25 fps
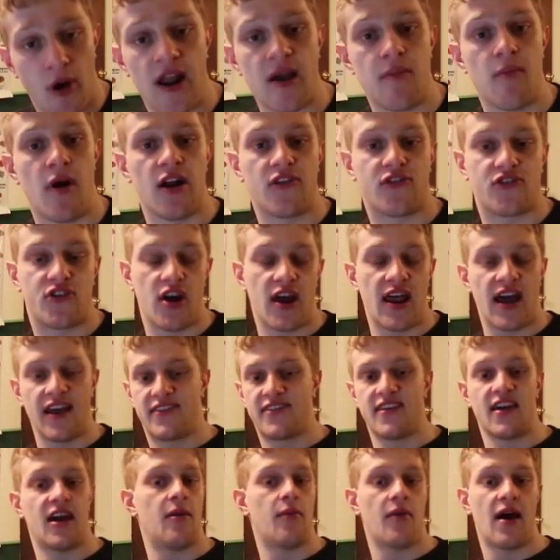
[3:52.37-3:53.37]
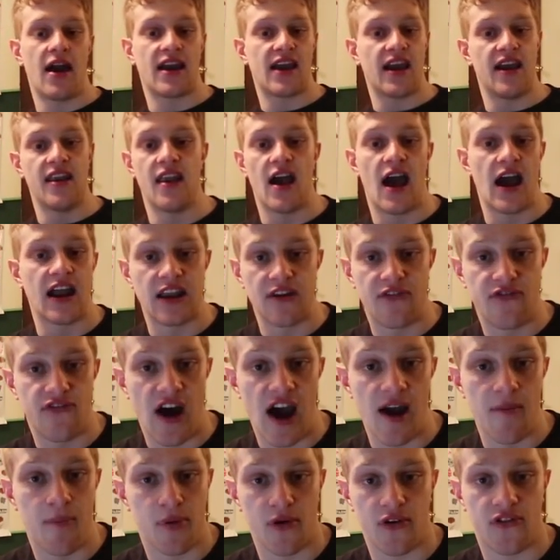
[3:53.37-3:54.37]
pretty much good. I'd say I'm like at
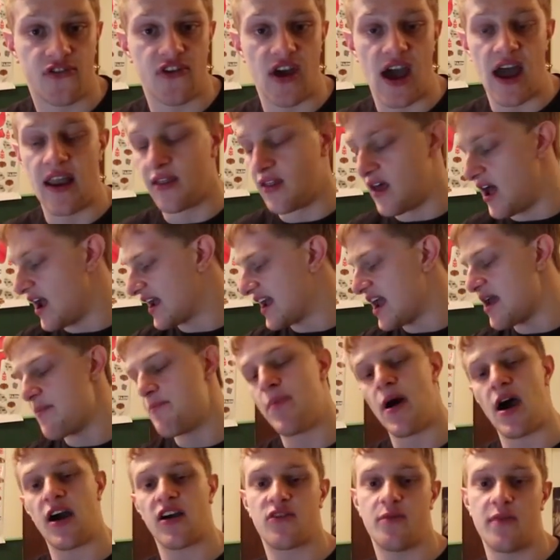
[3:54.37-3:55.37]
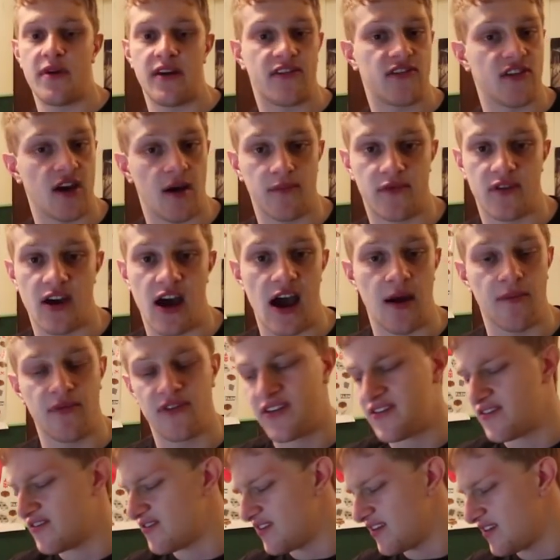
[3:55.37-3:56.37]
95%. Like it bugs me
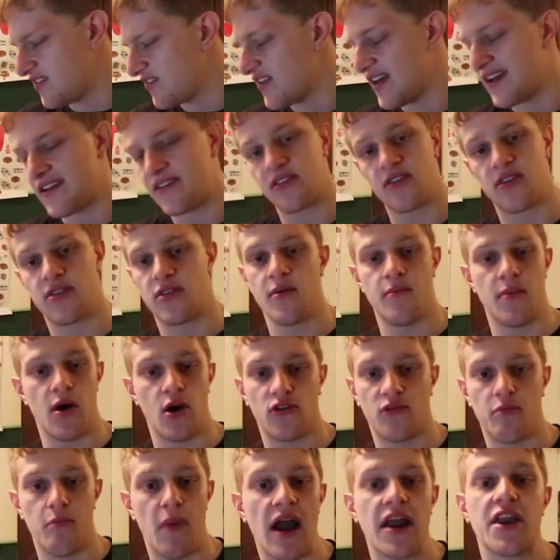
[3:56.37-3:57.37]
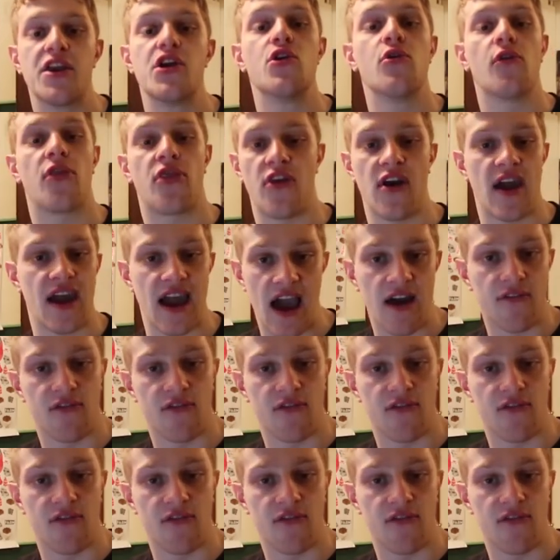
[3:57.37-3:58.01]
sometimes. It's, it's like the most minute thing